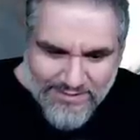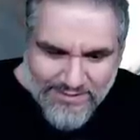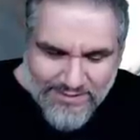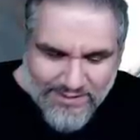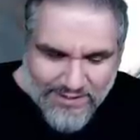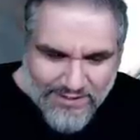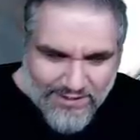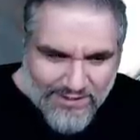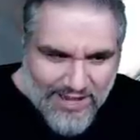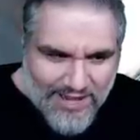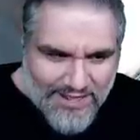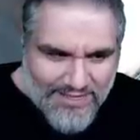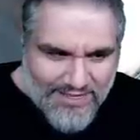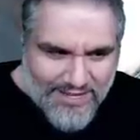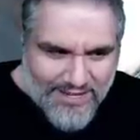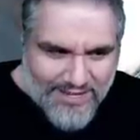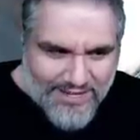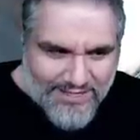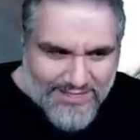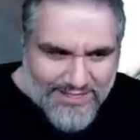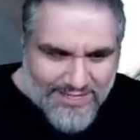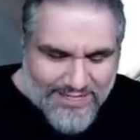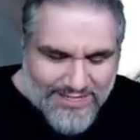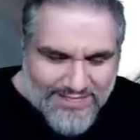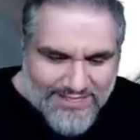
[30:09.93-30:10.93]
the I think
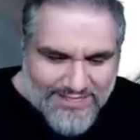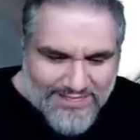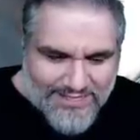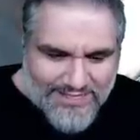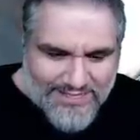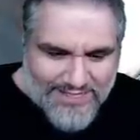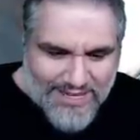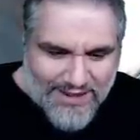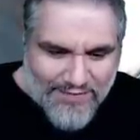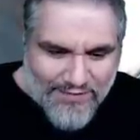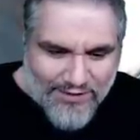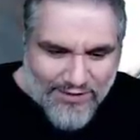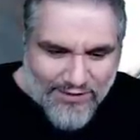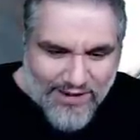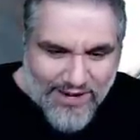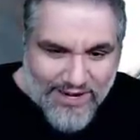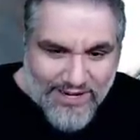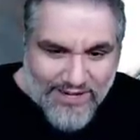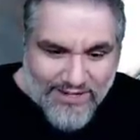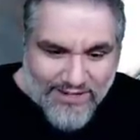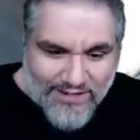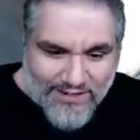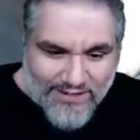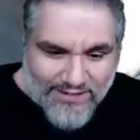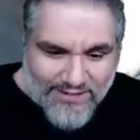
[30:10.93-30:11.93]
it's like seven or
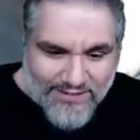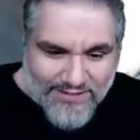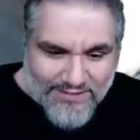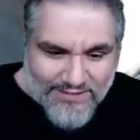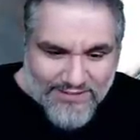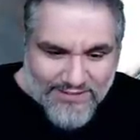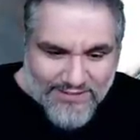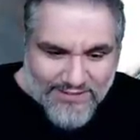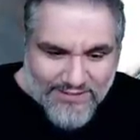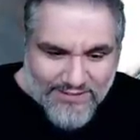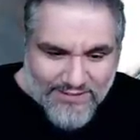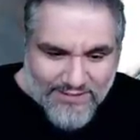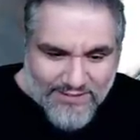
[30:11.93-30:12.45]
eight cards.